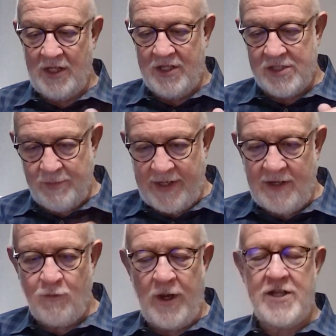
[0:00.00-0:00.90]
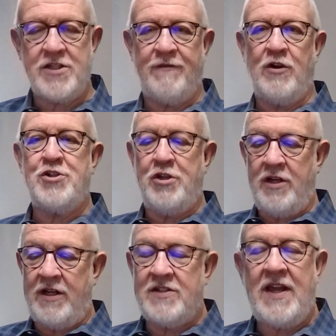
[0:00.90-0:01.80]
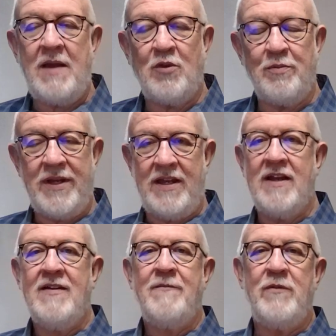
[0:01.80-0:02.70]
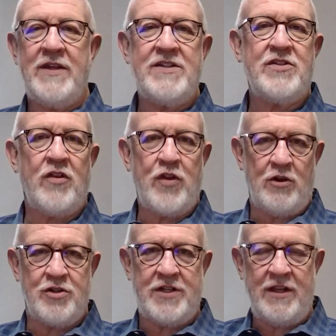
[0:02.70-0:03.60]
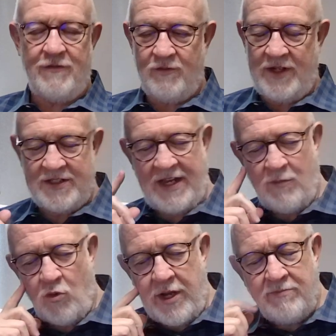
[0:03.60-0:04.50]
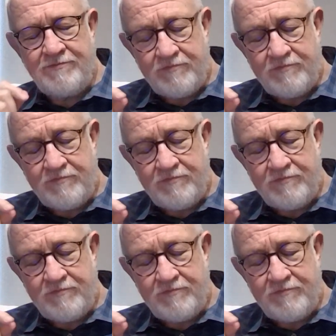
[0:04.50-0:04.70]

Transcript: Speaking of which, the first unit exam will be this Thursday, the exam one.